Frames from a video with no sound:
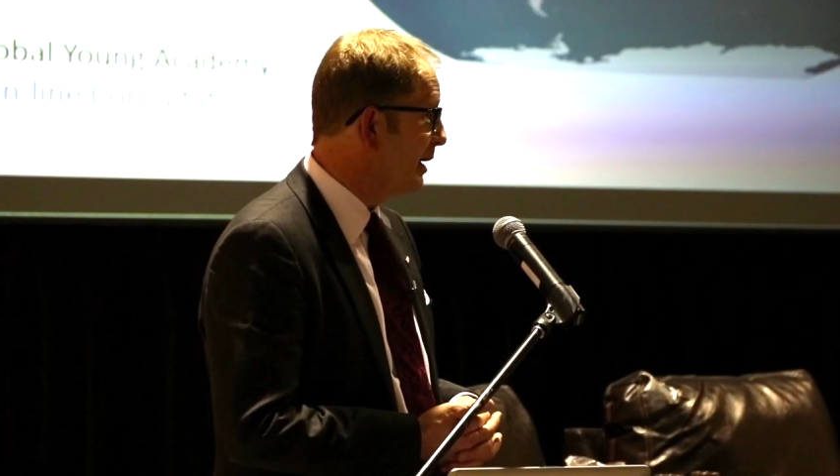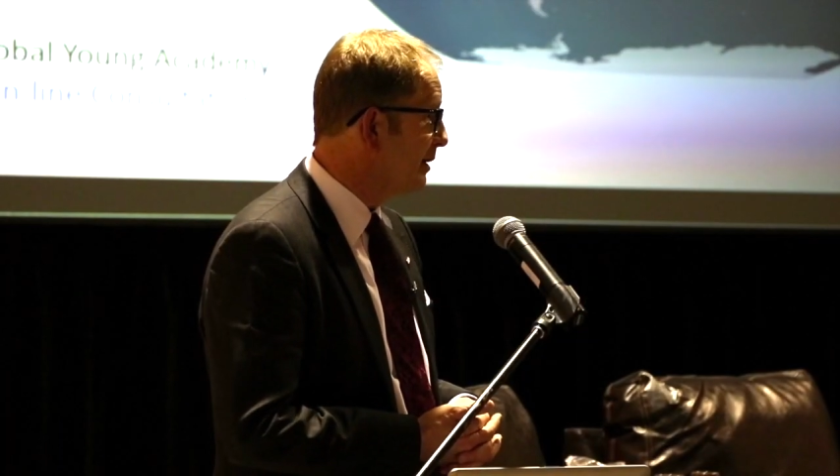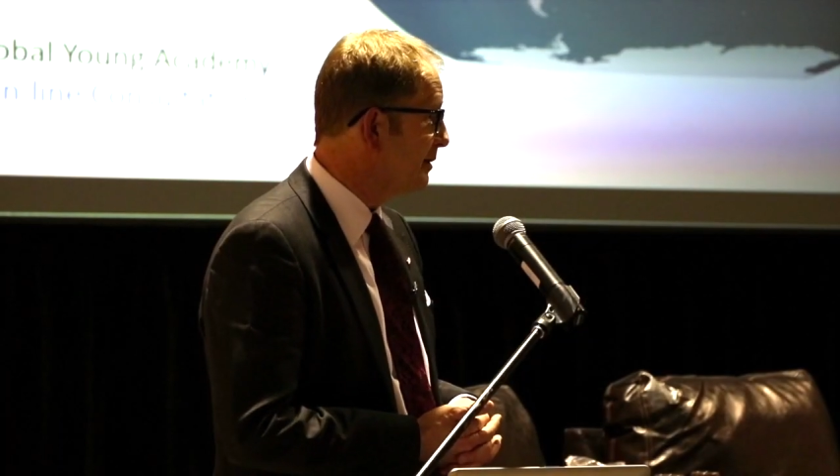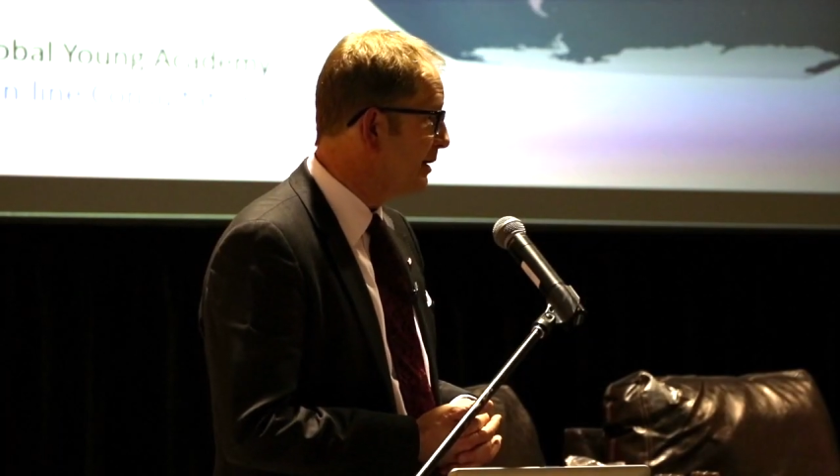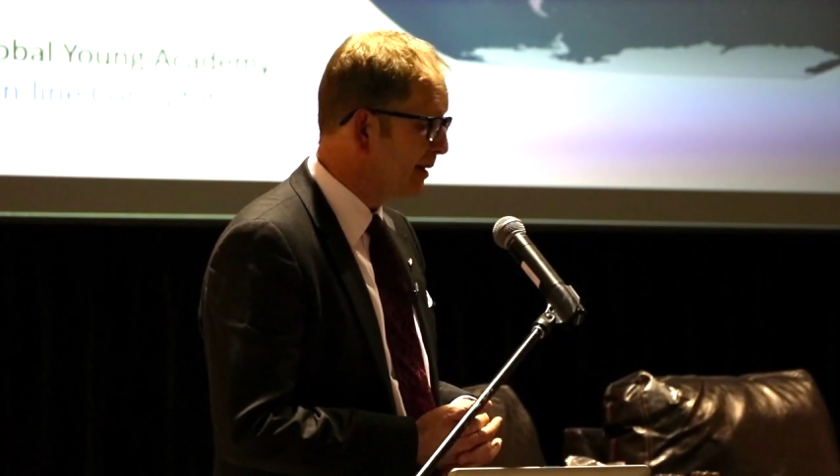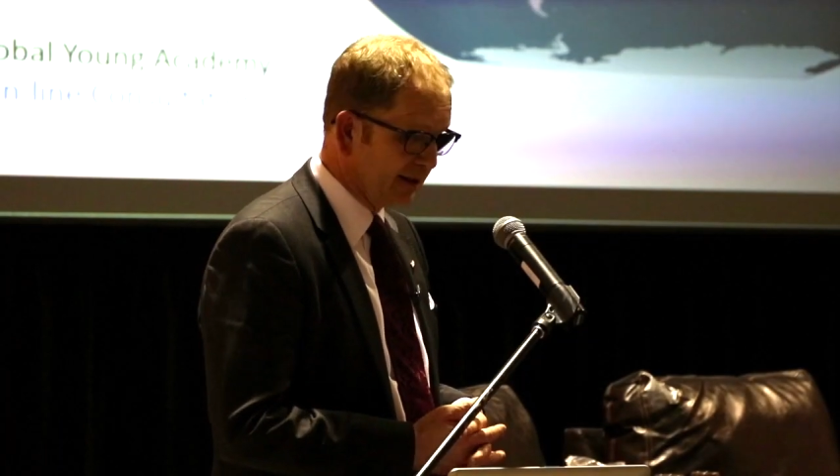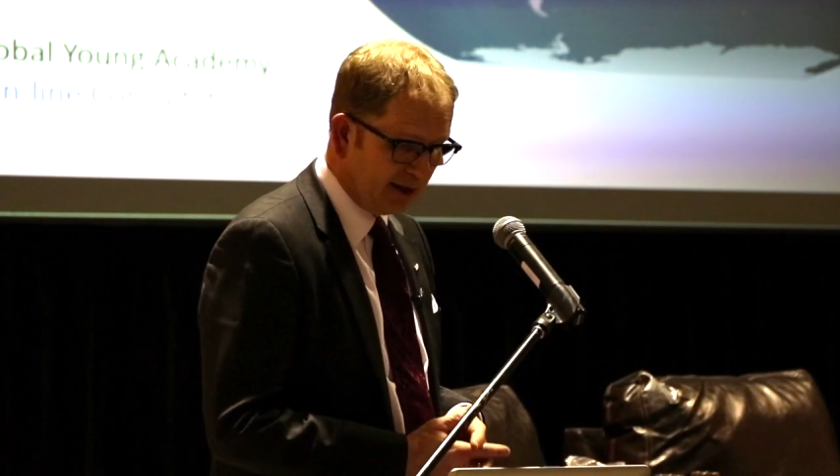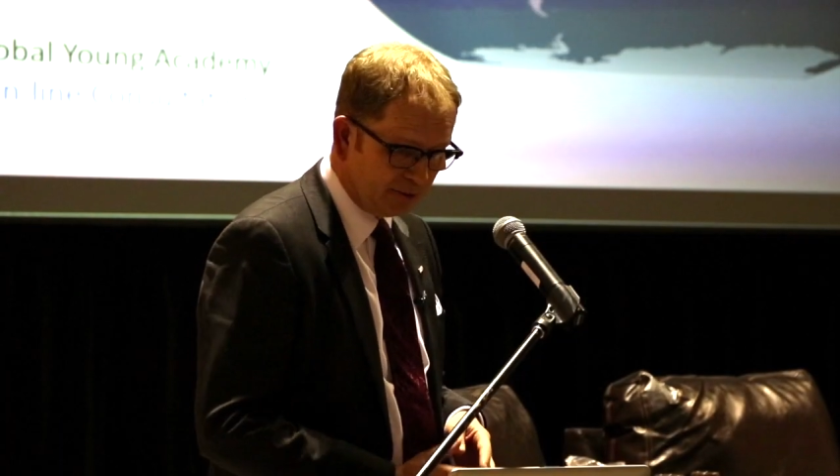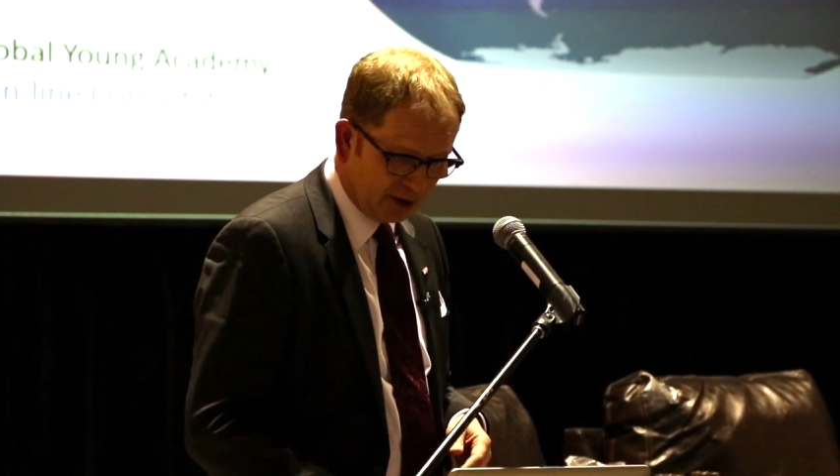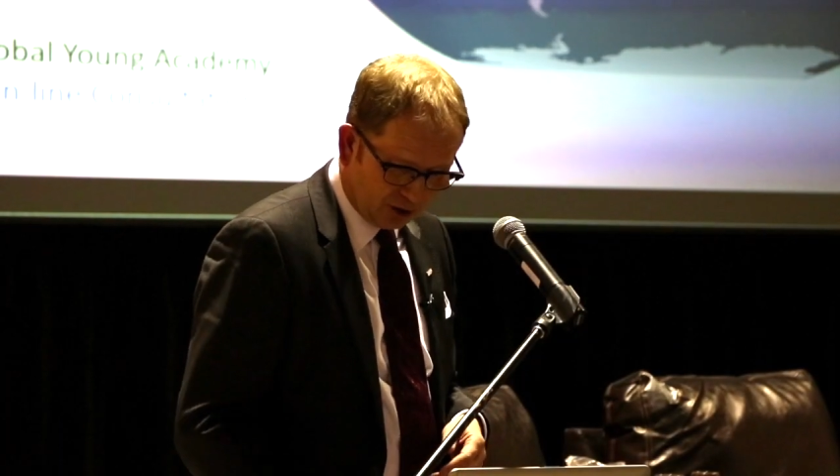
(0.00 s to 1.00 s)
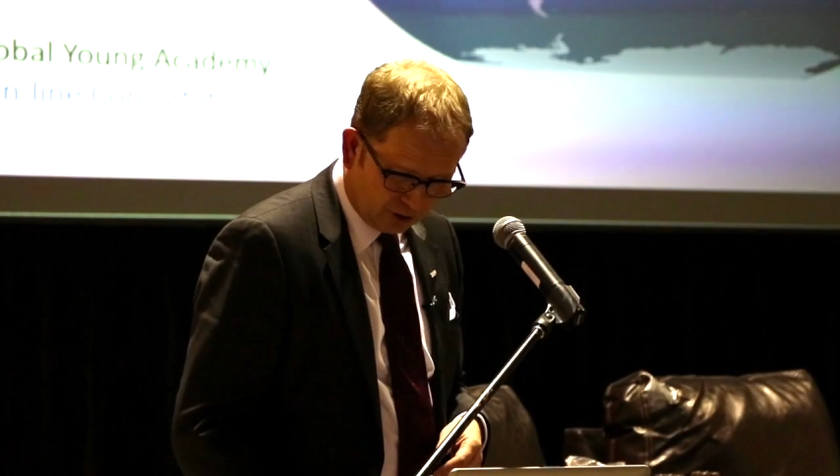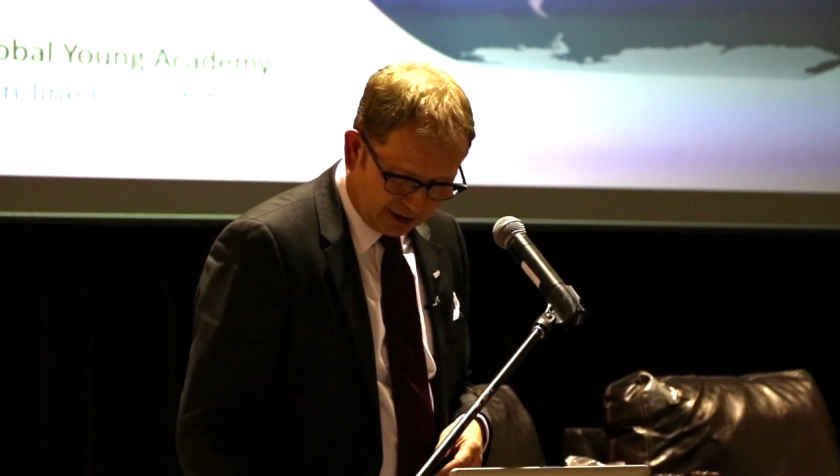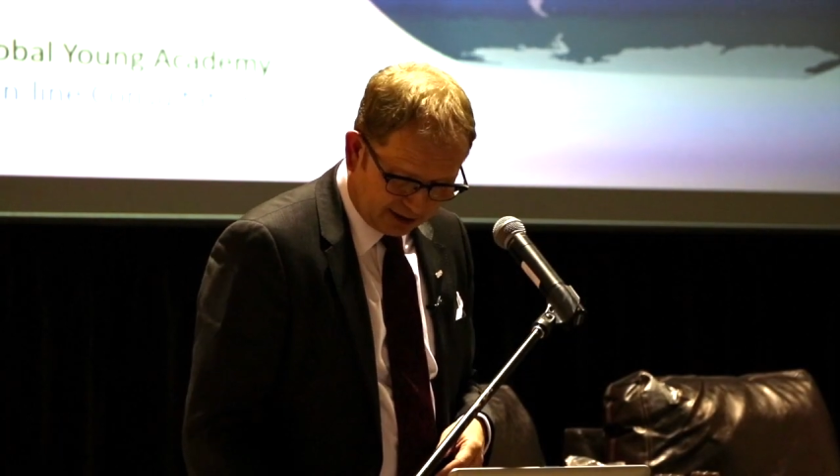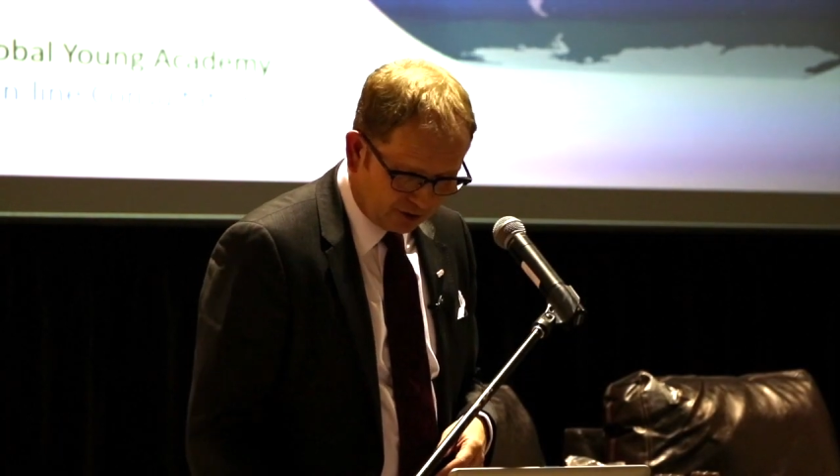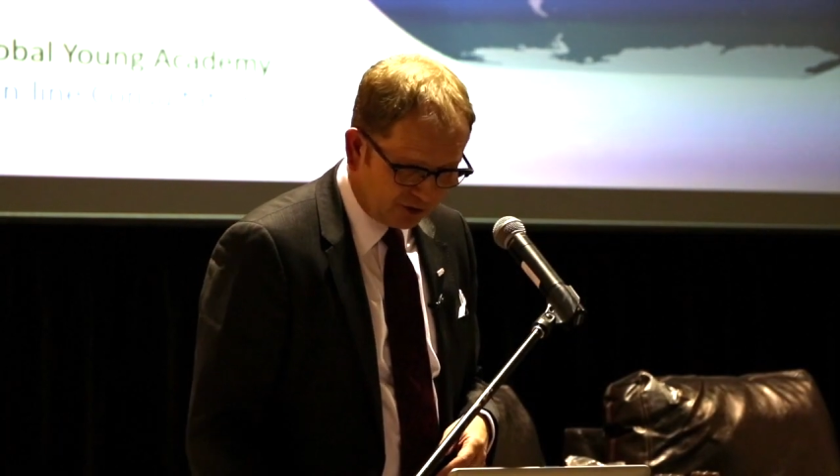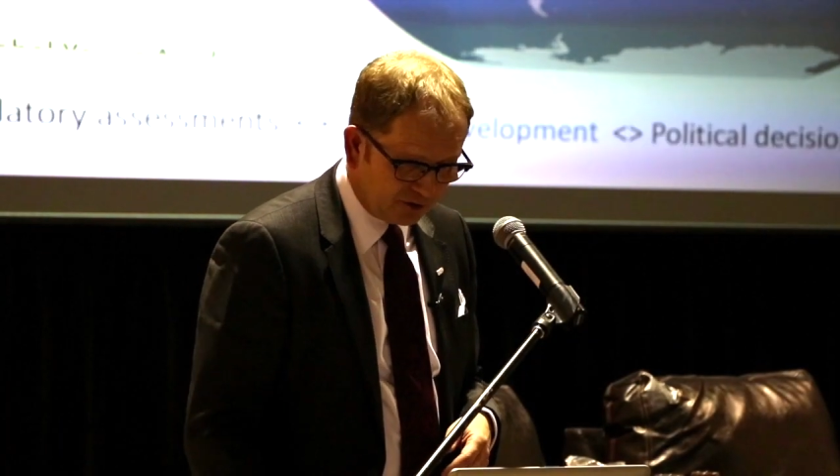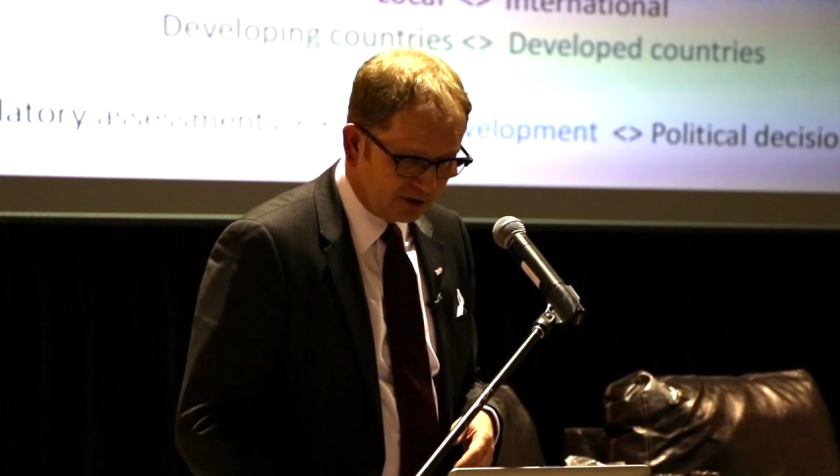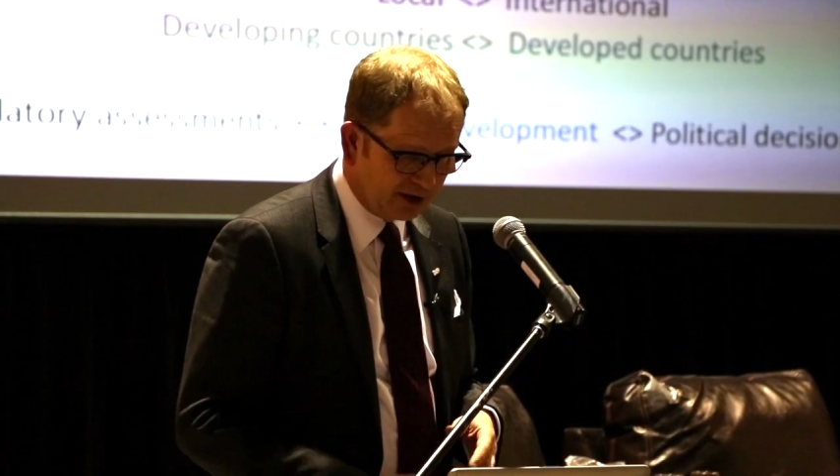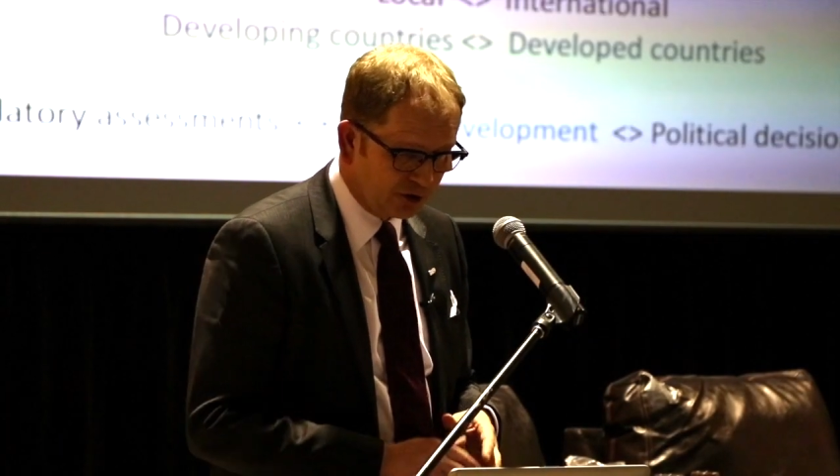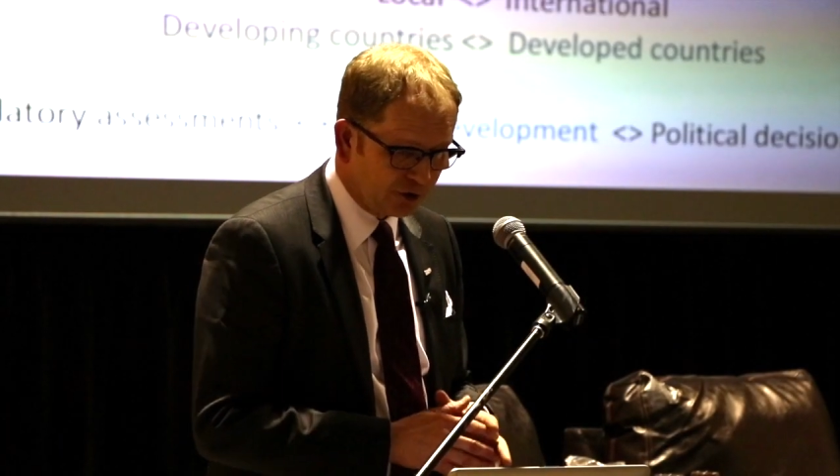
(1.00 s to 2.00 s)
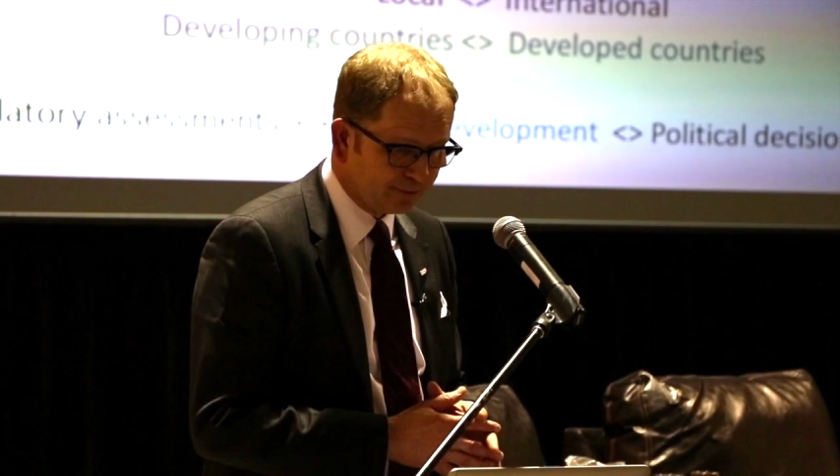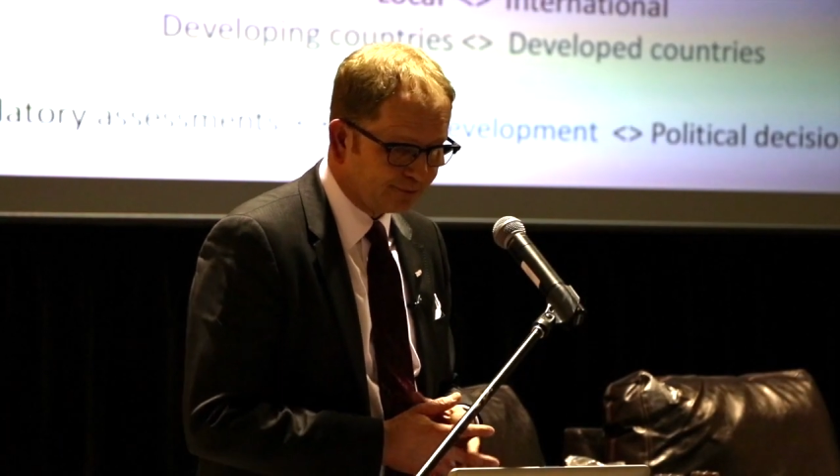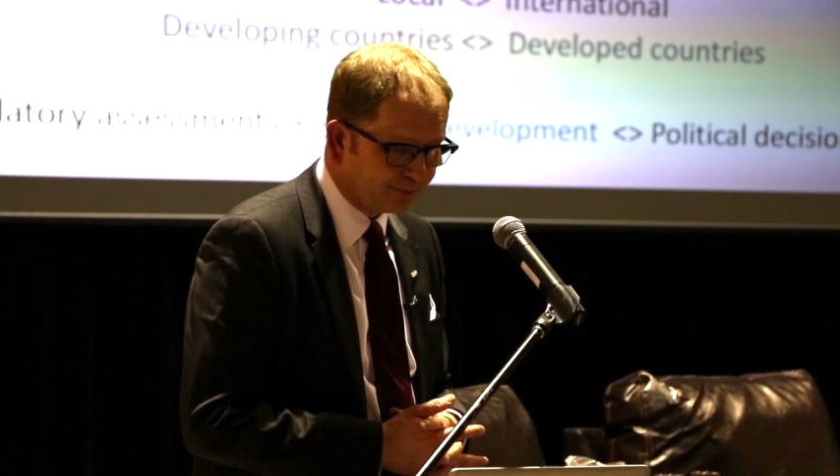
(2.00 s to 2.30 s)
and that there has been an online consultation.